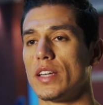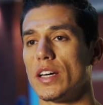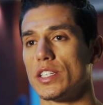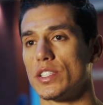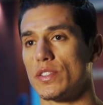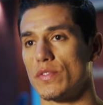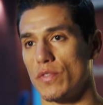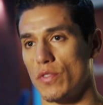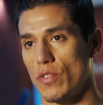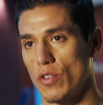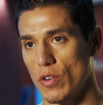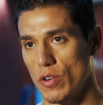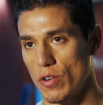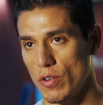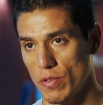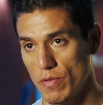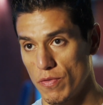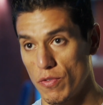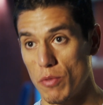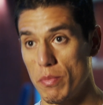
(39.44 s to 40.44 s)
does
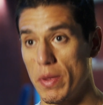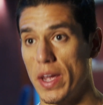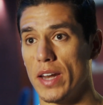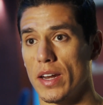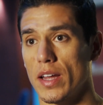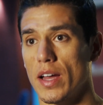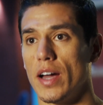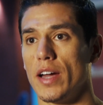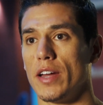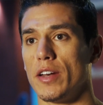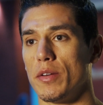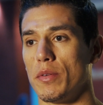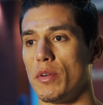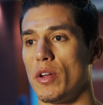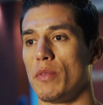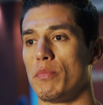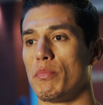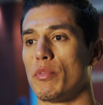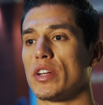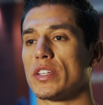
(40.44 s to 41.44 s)
for, for mankind.
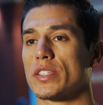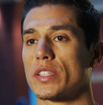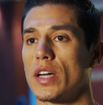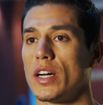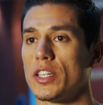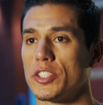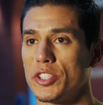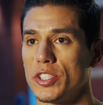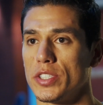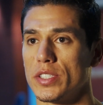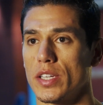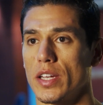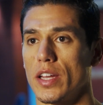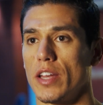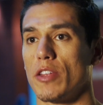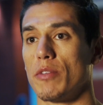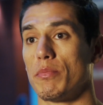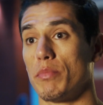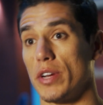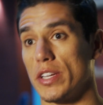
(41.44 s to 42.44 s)
It, it, brings countries
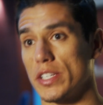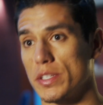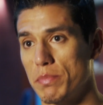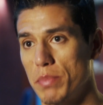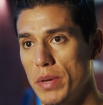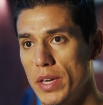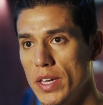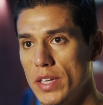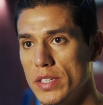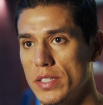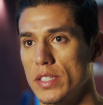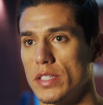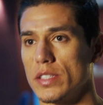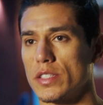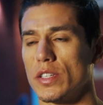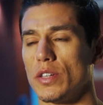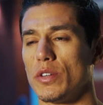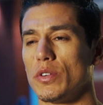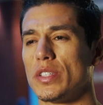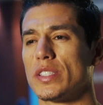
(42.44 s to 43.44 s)
together, brings peace,
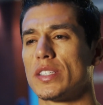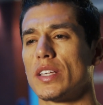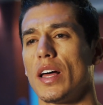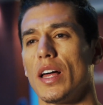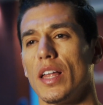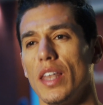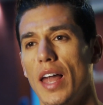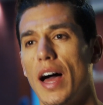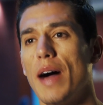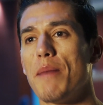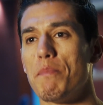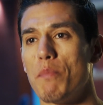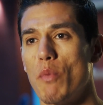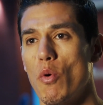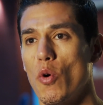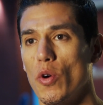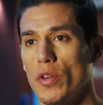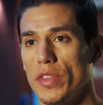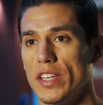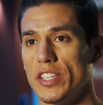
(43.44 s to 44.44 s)
and so it's a lot
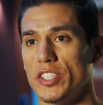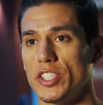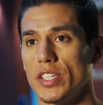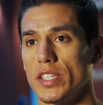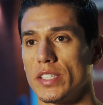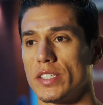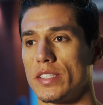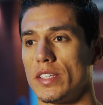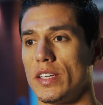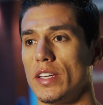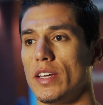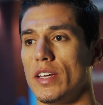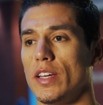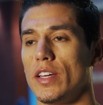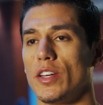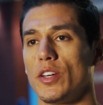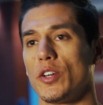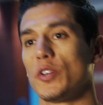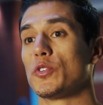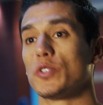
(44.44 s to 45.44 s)
more than just
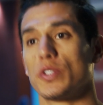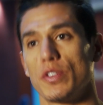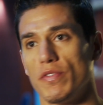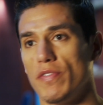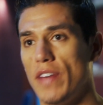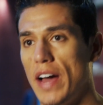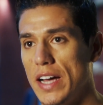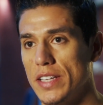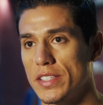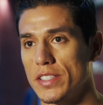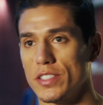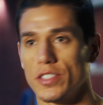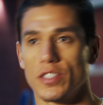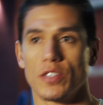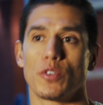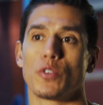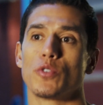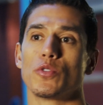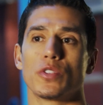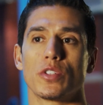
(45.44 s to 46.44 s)
who's the
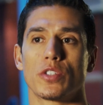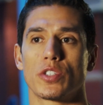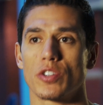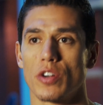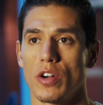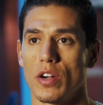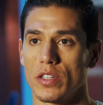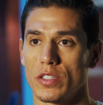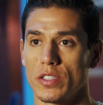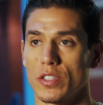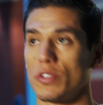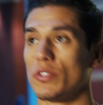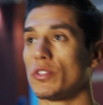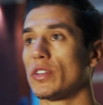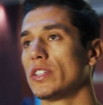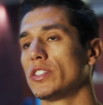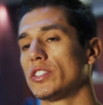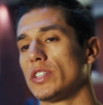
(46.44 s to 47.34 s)
fastest or who's the strongest or who